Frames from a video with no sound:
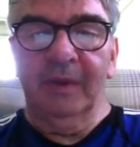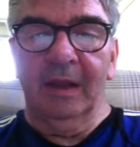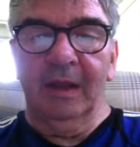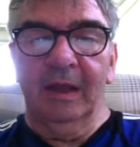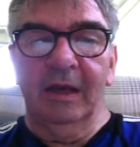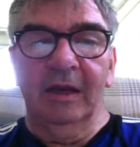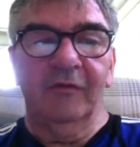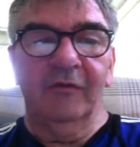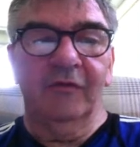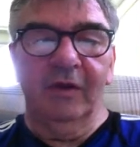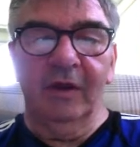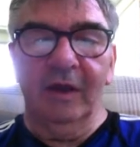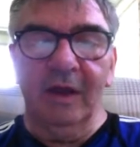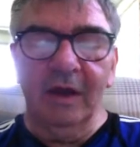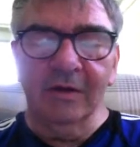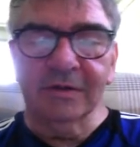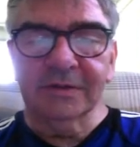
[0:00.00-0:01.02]
And if you
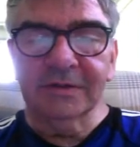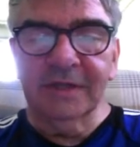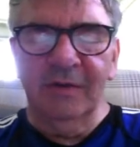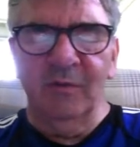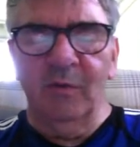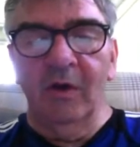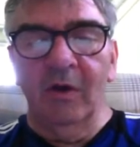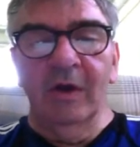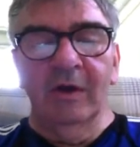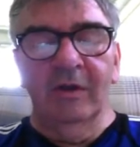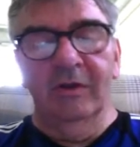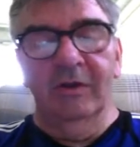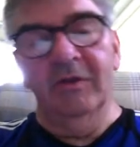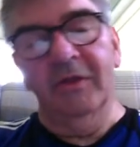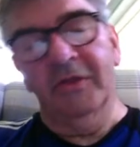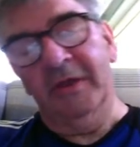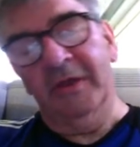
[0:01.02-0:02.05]
can't see, the
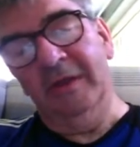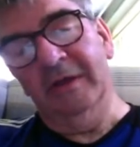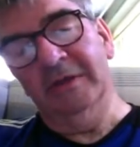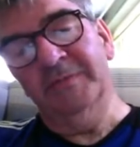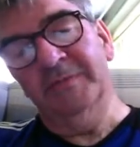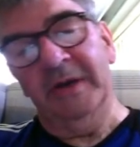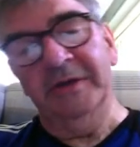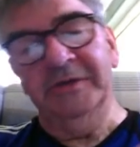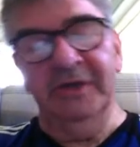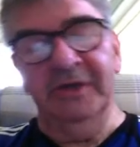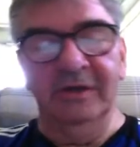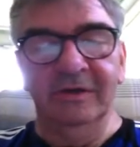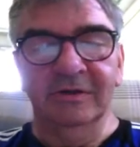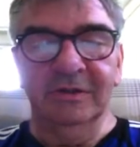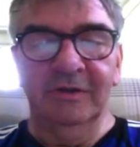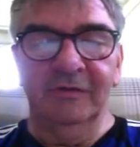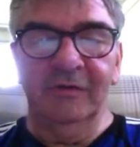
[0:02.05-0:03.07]
other thing that a spreadsheet
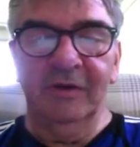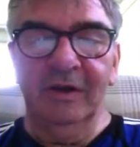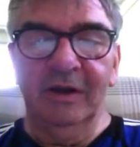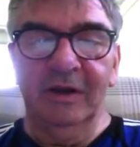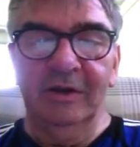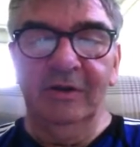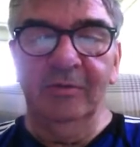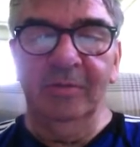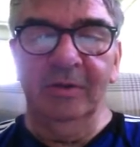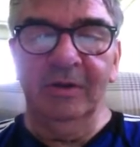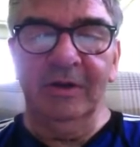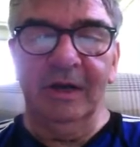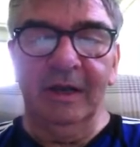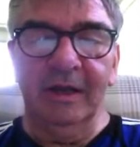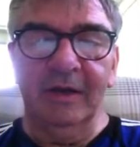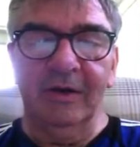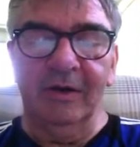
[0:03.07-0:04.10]
does, if you double
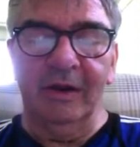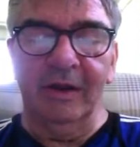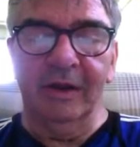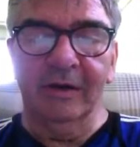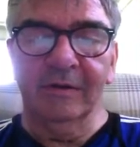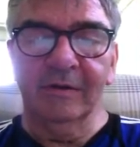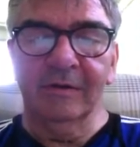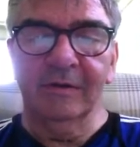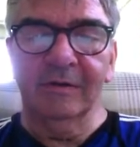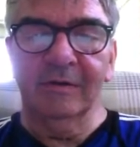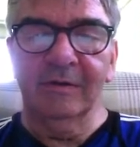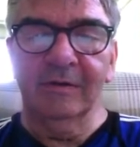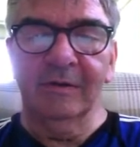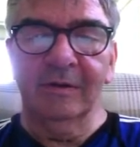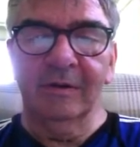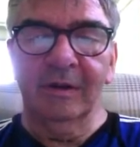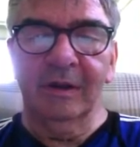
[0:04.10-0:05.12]
click on it,
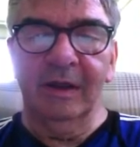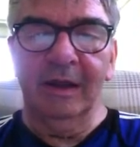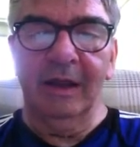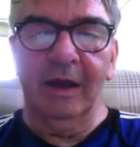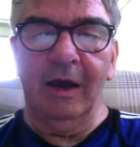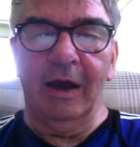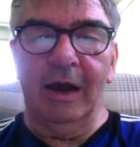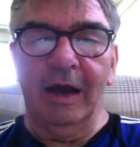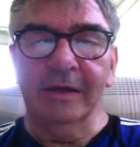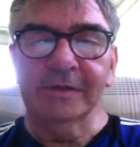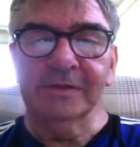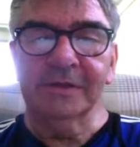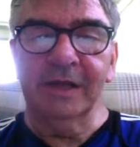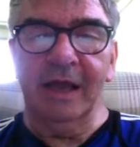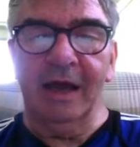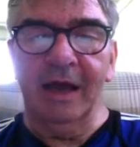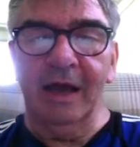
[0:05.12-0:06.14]
it actually
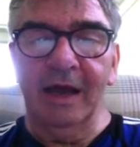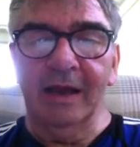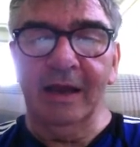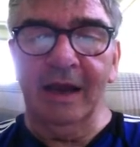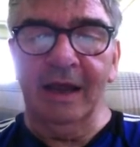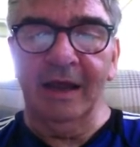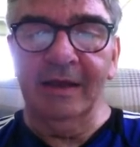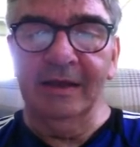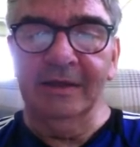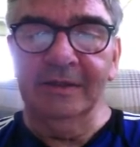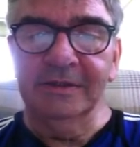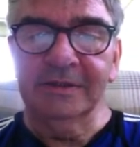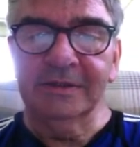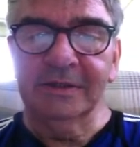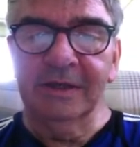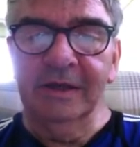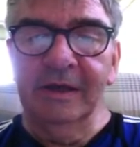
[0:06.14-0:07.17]
highlights
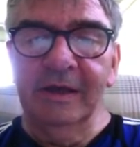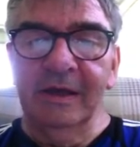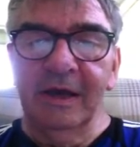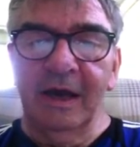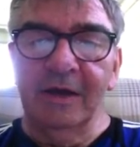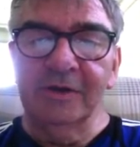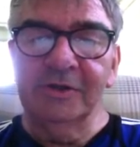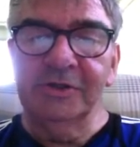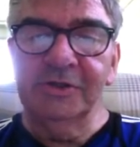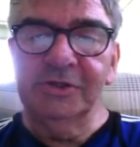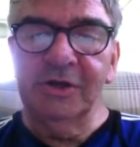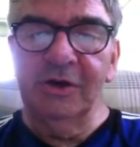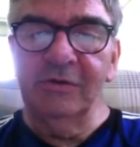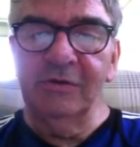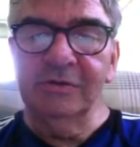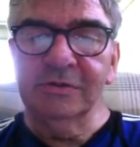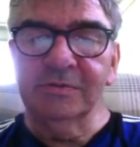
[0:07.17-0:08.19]
and
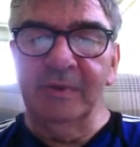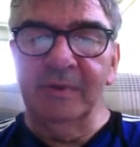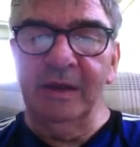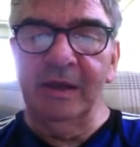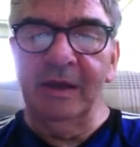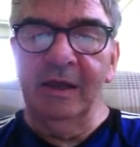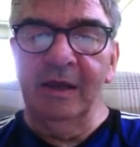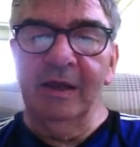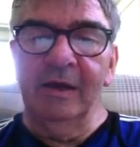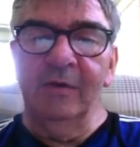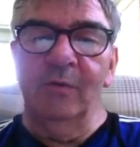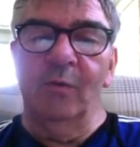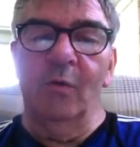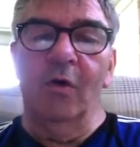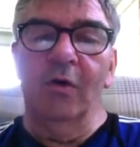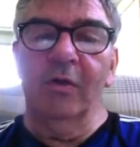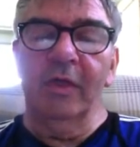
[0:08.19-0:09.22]
shows me
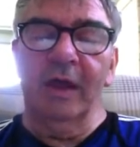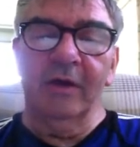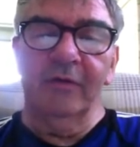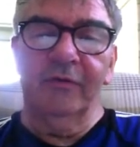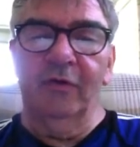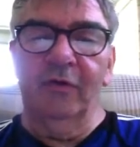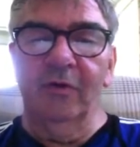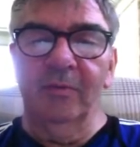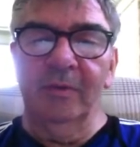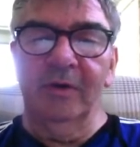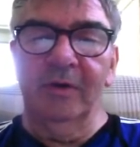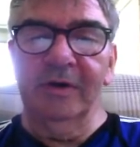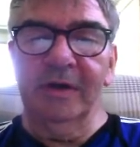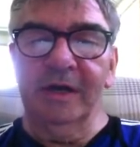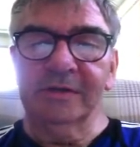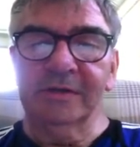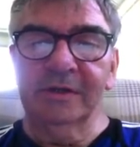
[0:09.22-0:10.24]
what that formula is
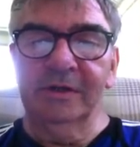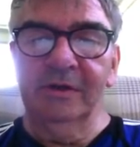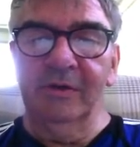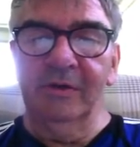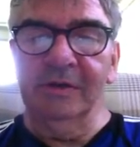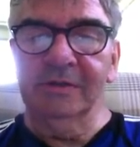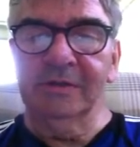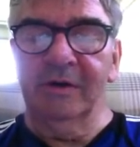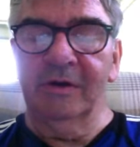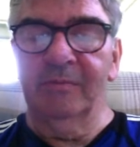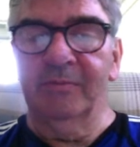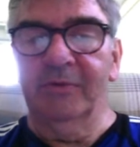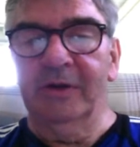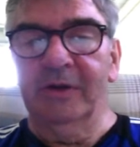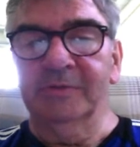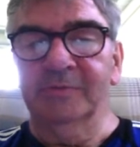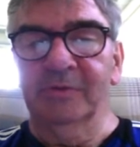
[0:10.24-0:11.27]
actually doing. So
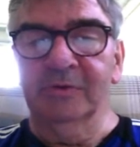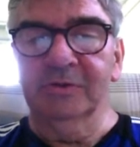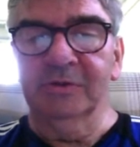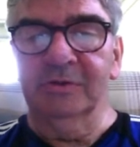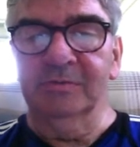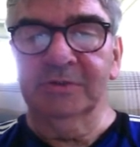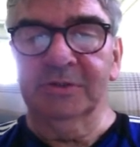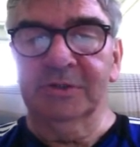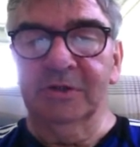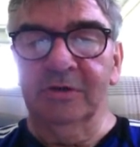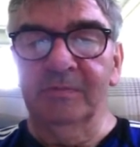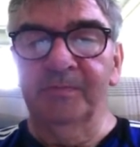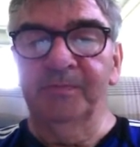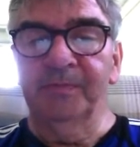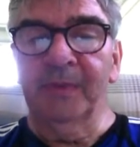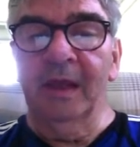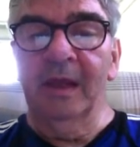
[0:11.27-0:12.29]
it's brought up
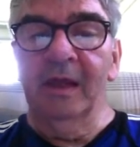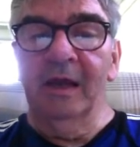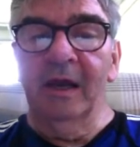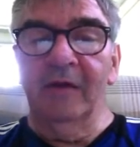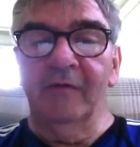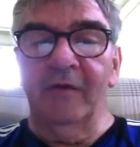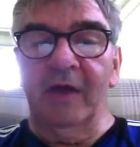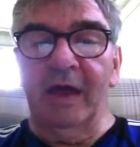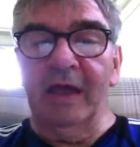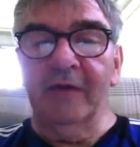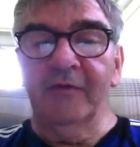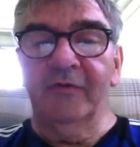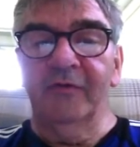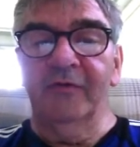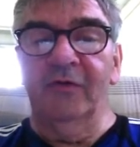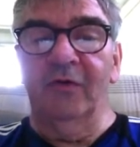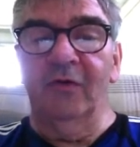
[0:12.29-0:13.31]
sum of
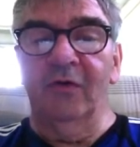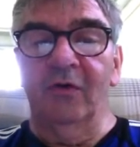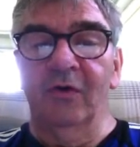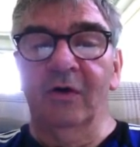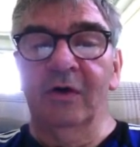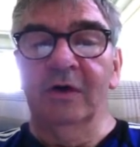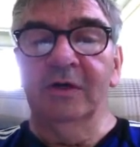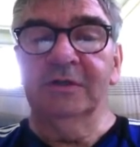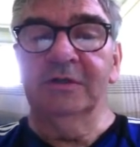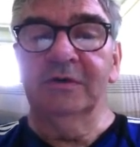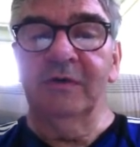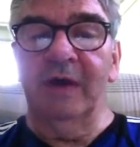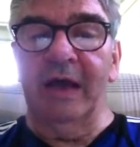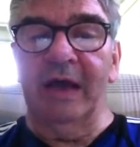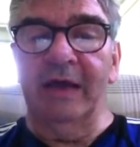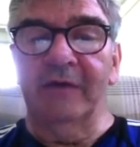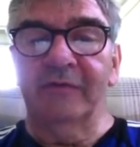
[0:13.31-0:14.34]
F4 to
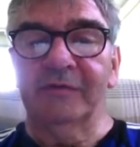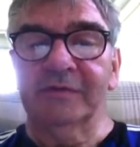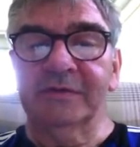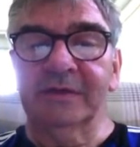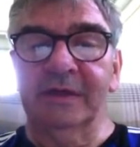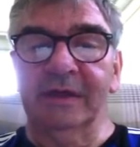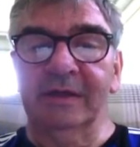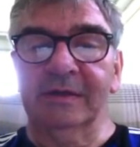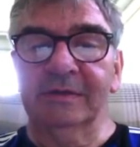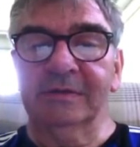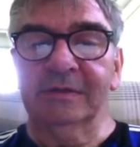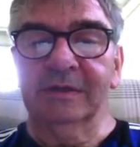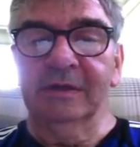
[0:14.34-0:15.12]
F6.